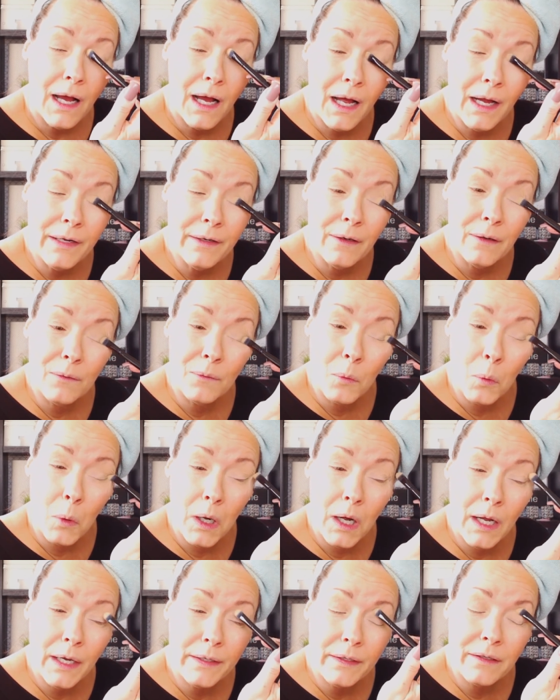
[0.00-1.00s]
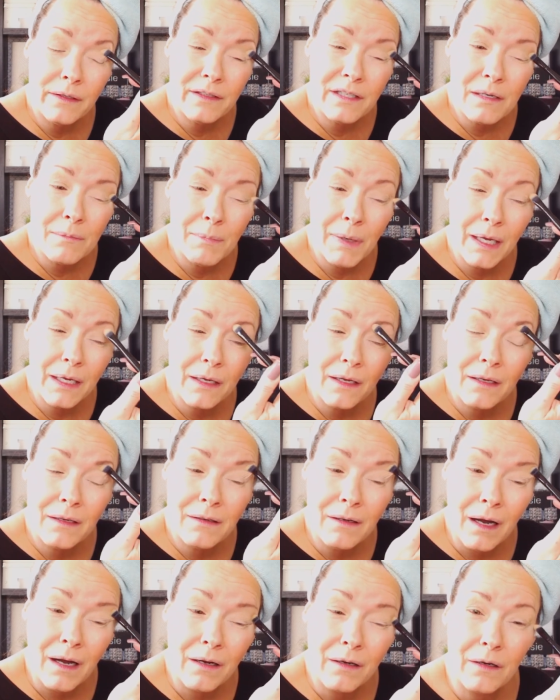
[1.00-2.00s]
I don't want it to make
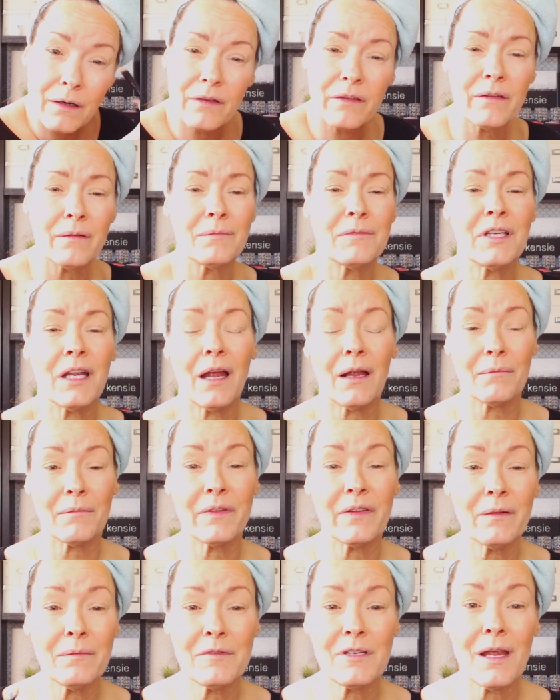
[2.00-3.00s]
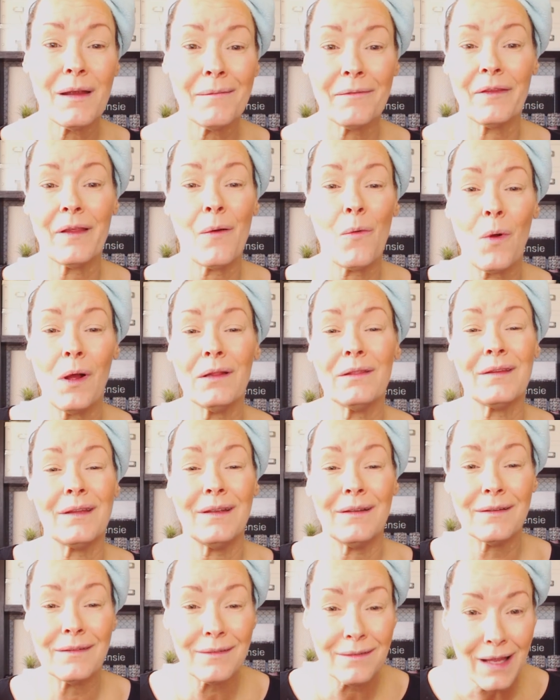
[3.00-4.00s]
it darker sometimes. Sometimes I want
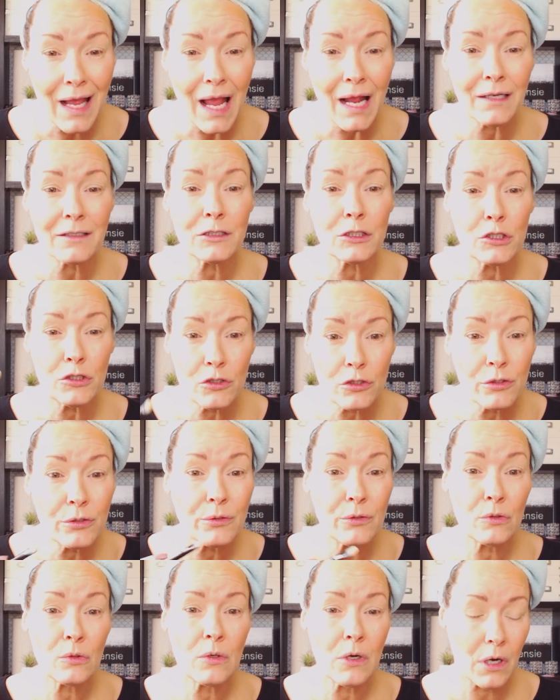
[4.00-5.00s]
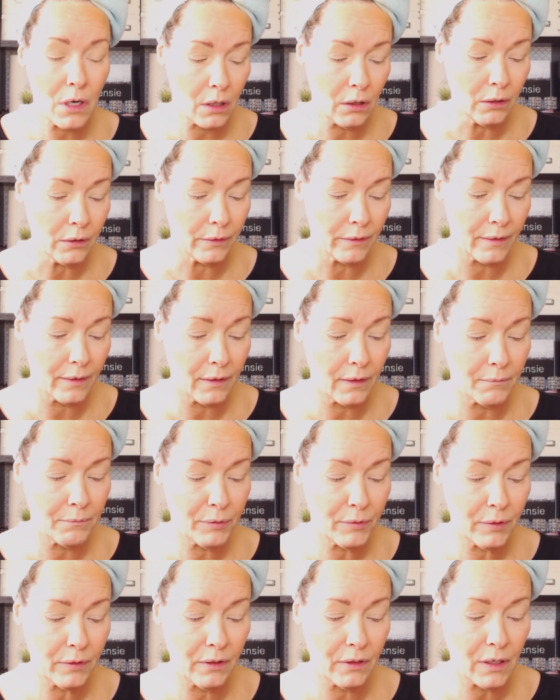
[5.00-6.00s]
the exact true color that
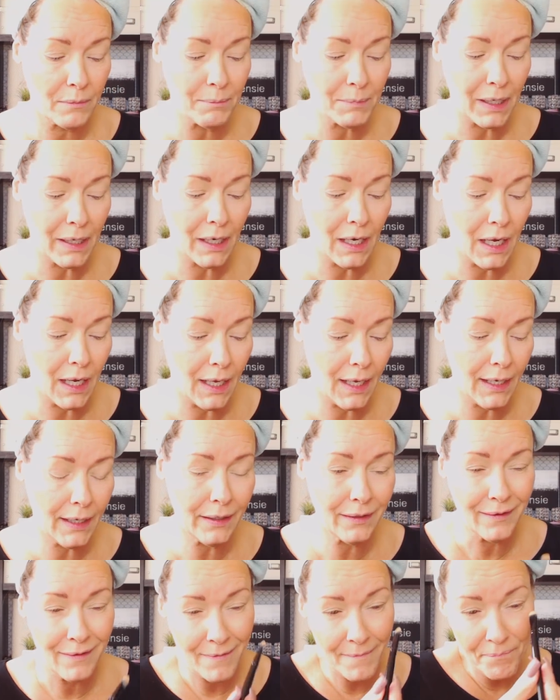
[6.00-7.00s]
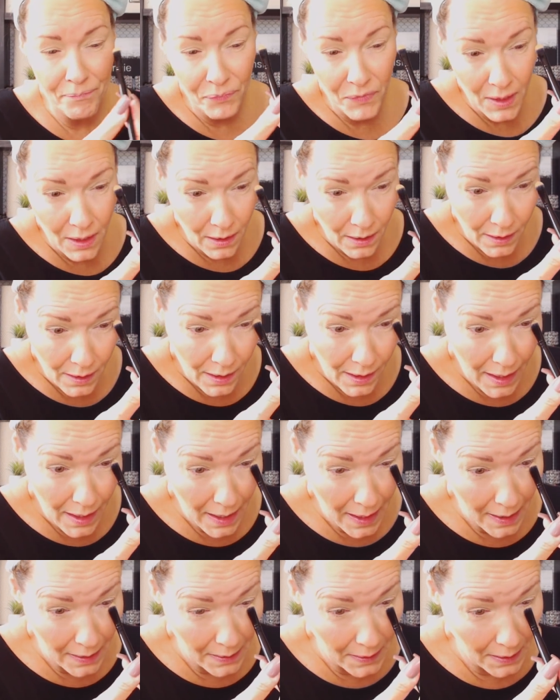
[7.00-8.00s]
I'm putting on my eye,
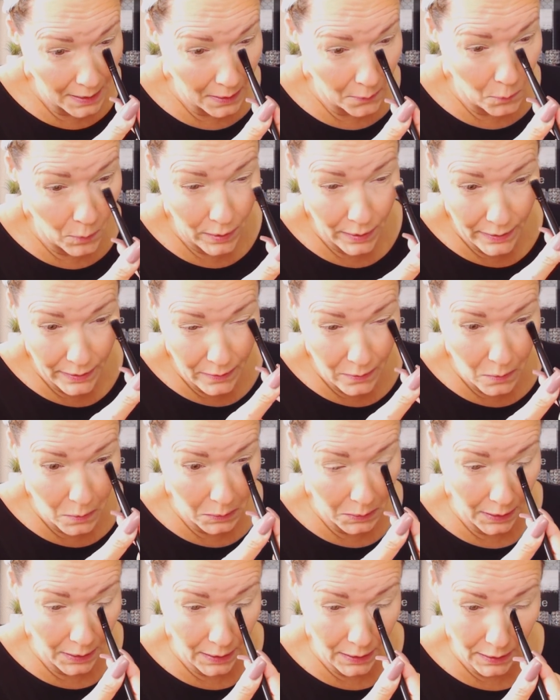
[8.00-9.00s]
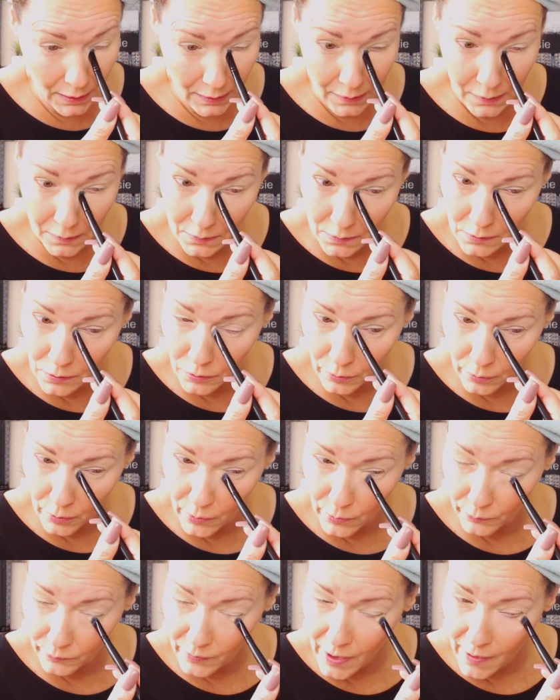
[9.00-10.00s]
and then when I don't get it, it
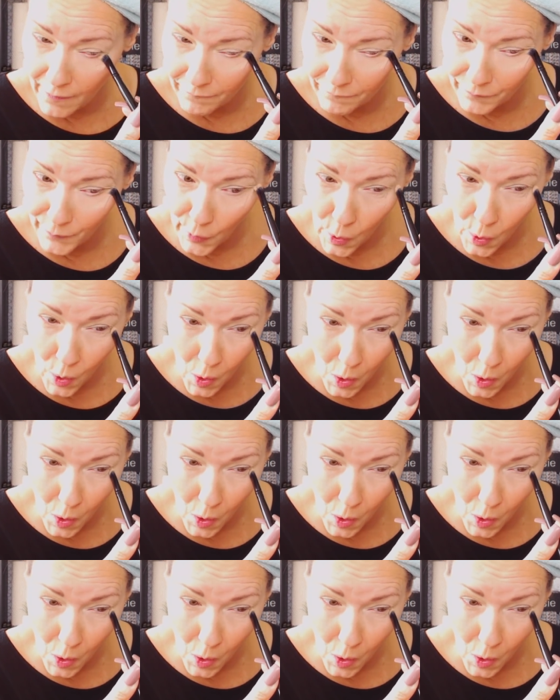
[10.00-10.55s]
throws off